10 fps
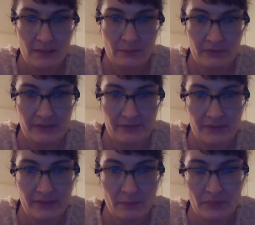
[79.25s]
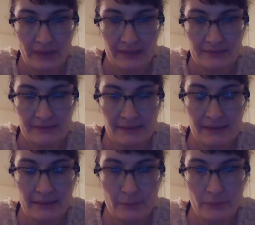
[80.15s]
believe that the plants
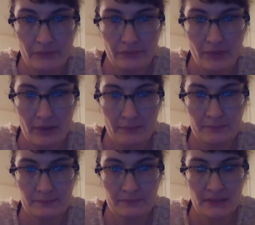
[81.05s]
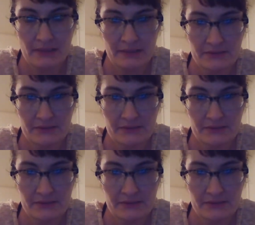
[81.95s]
sleep from uh,